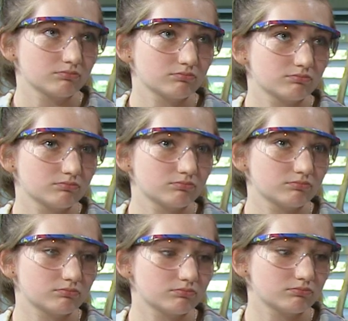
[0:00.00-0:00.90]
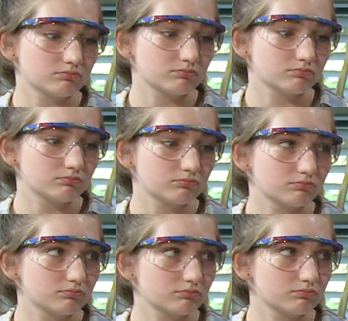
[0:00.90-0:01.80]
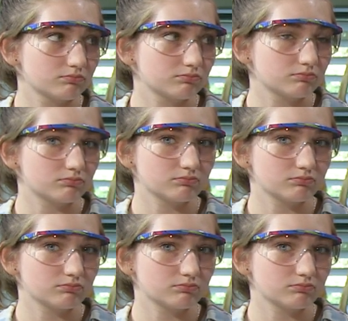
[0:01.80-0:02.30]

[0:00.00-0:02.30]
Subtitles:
(not speaking)